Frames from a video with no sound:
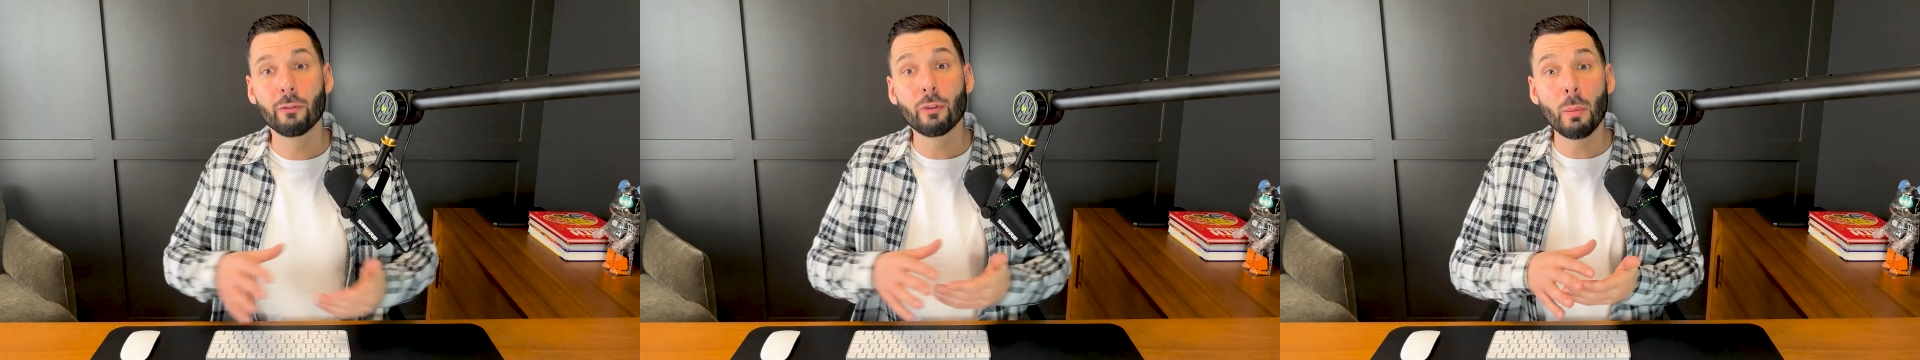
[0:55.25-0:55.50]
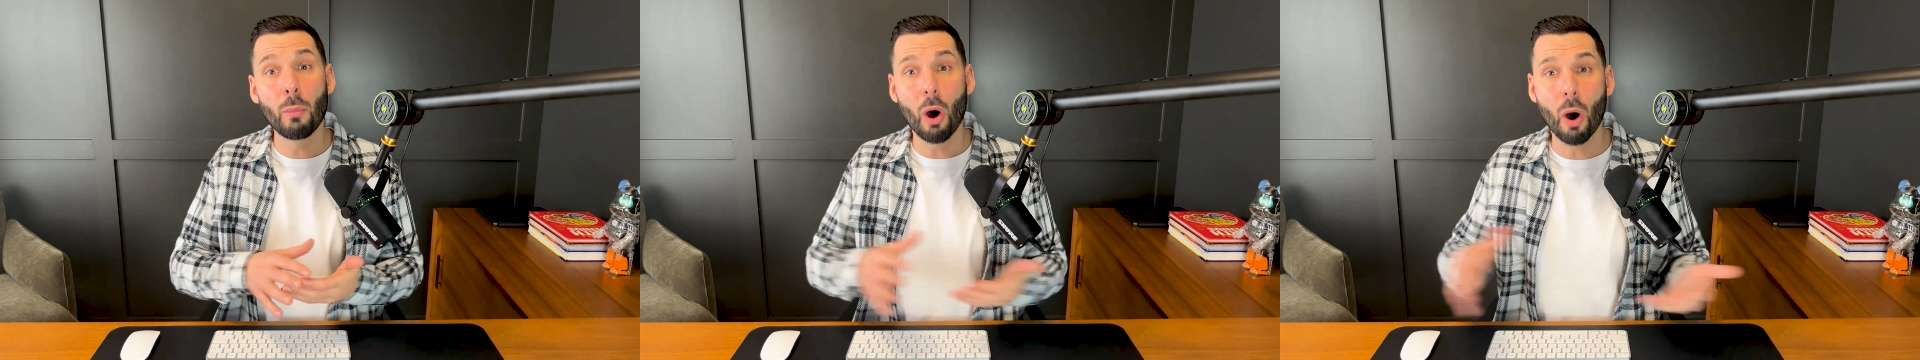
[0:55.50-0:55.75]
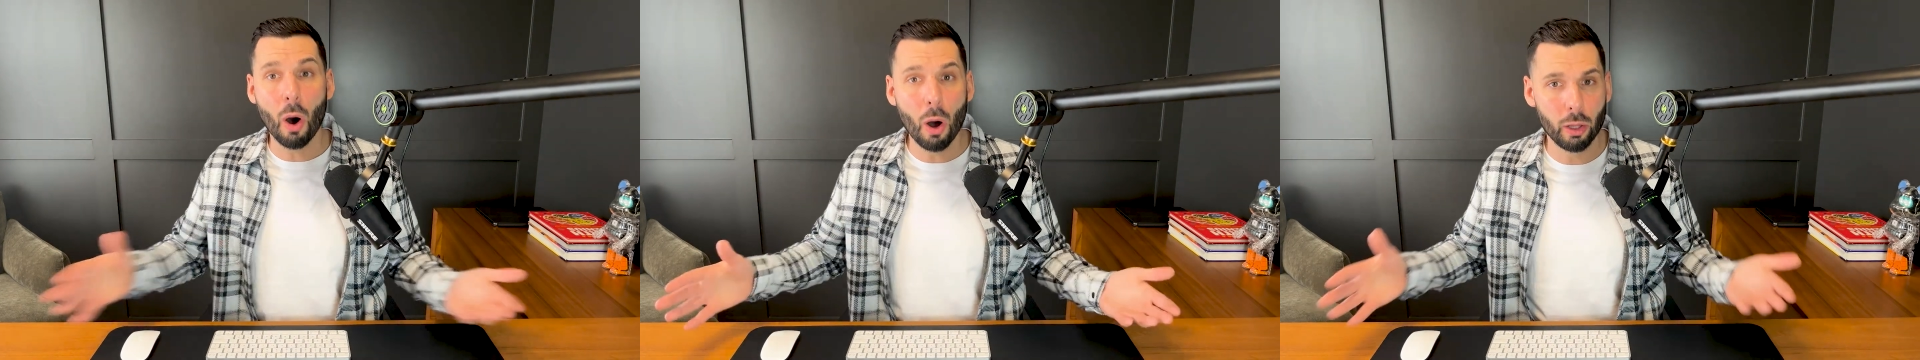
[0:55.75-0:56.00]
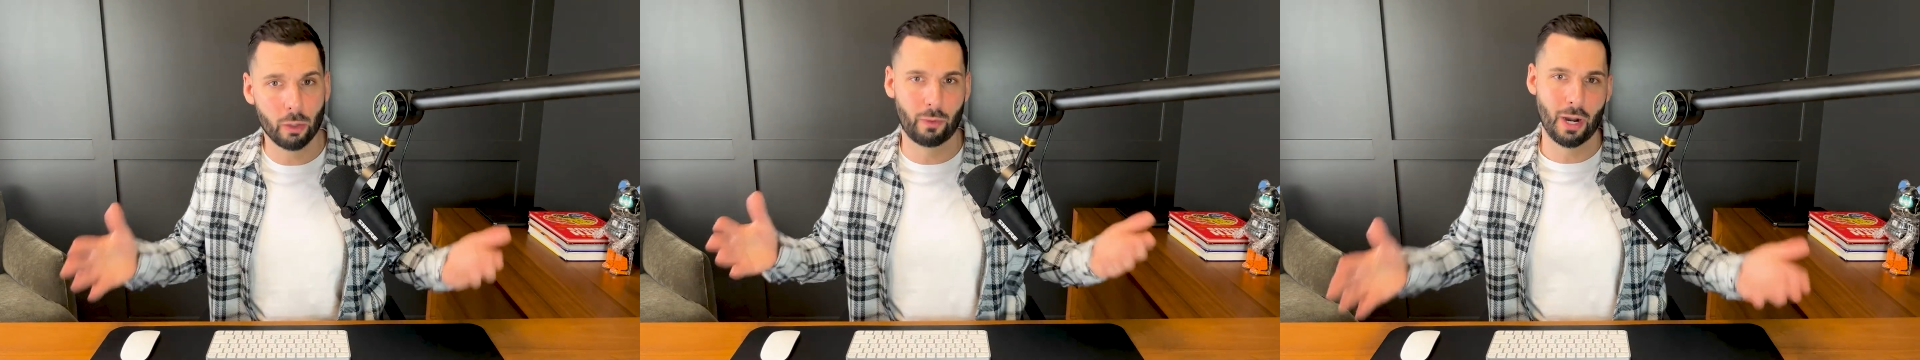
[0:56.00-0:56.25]
from
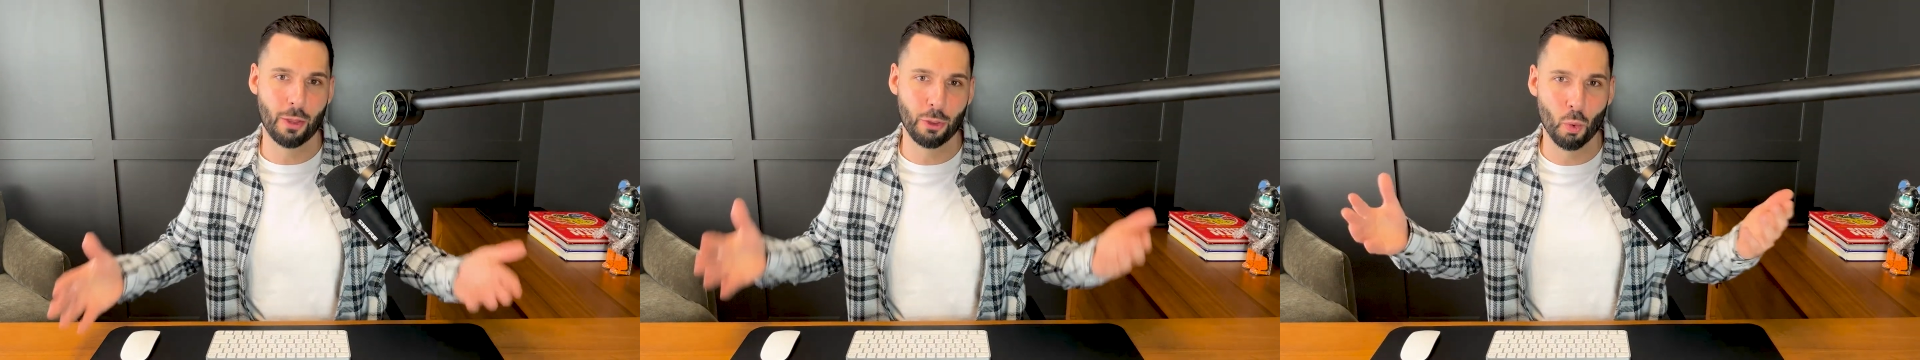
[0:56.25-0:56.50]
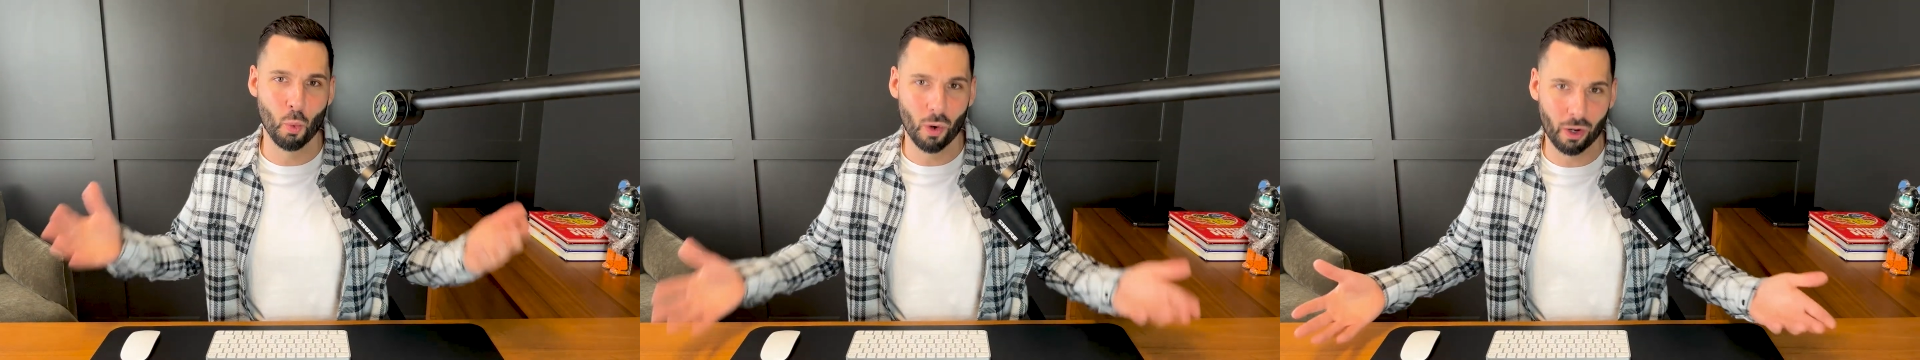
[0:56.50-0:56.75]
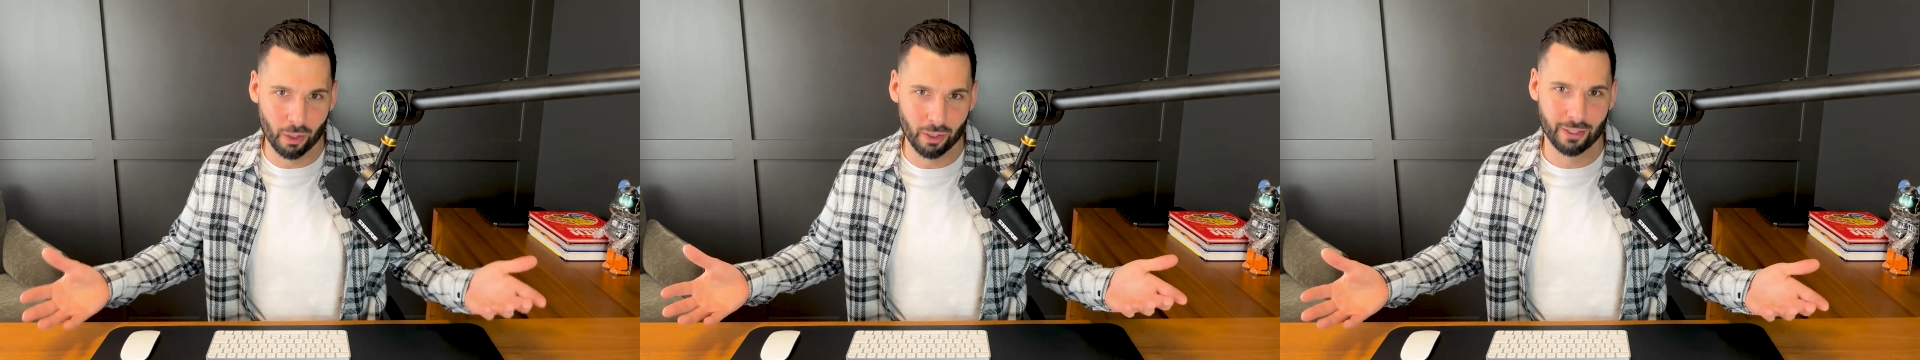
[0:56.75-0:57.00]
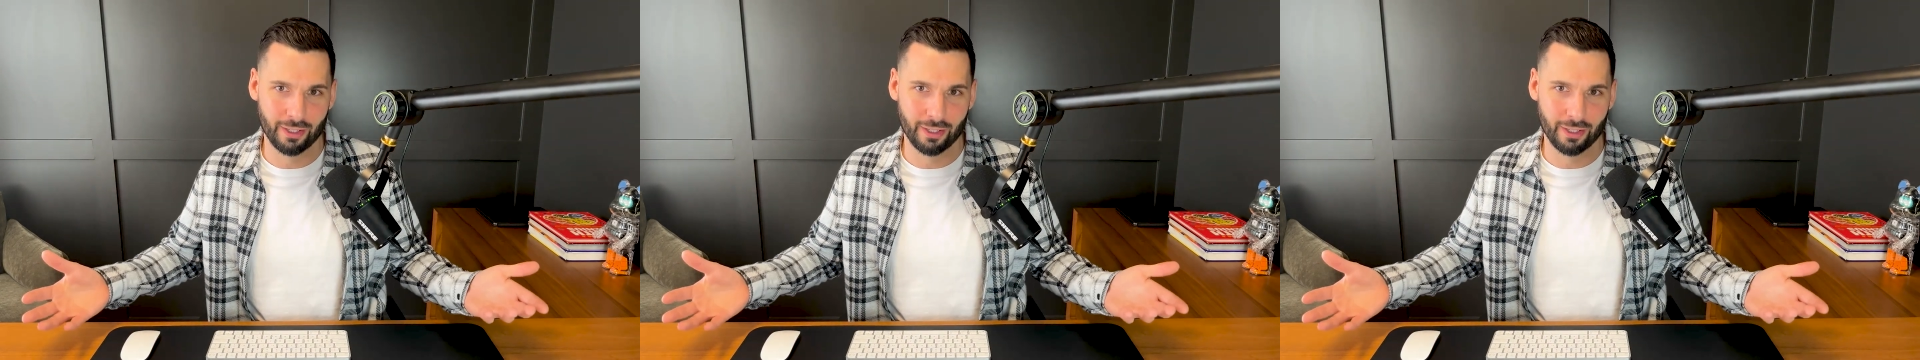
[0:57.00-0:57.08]
all around the world.